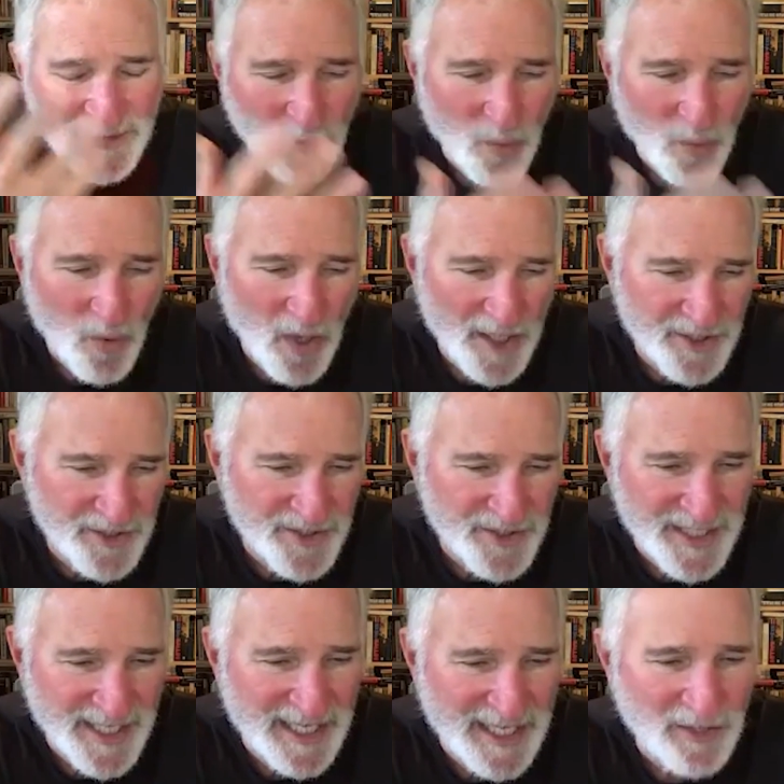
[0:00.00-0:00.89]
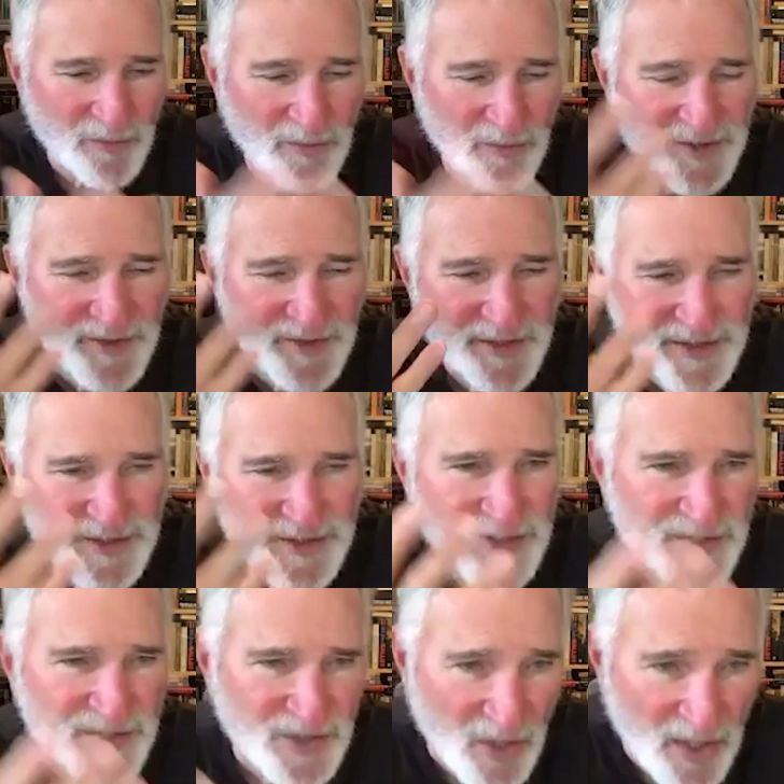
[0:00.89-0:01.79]
watered down with
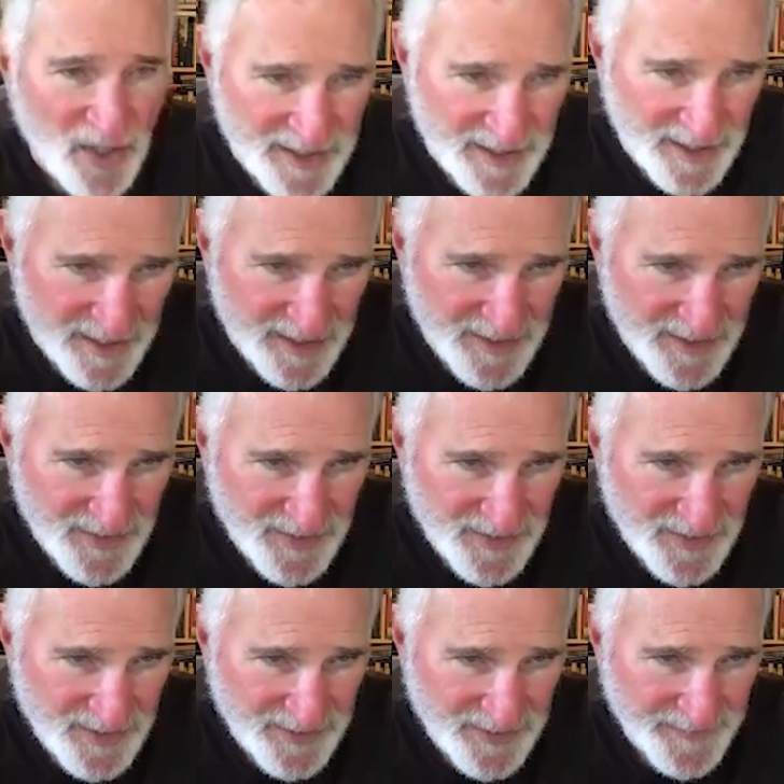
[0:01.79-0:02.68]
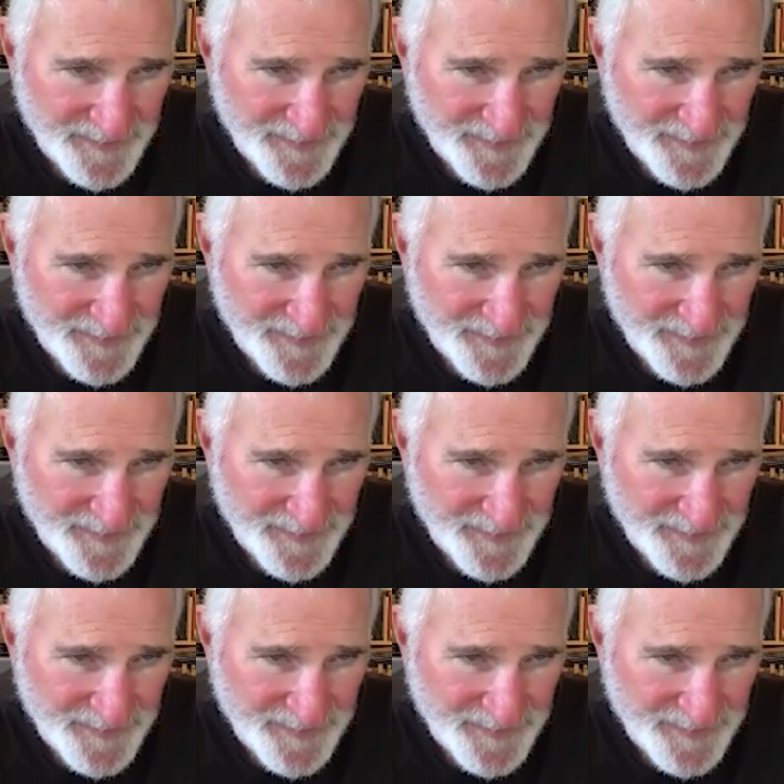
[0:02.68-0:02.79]
sawdust,